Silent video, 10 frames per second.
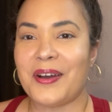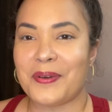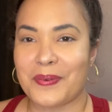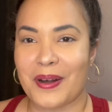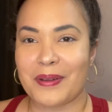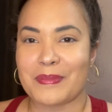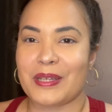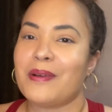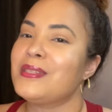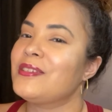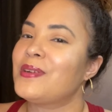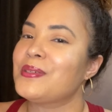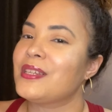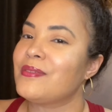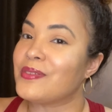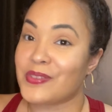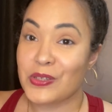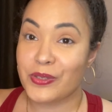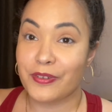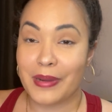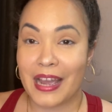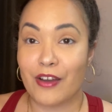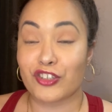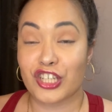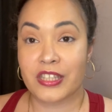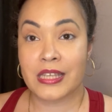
and welcome to Cozy Rosi Reviews from My Couch.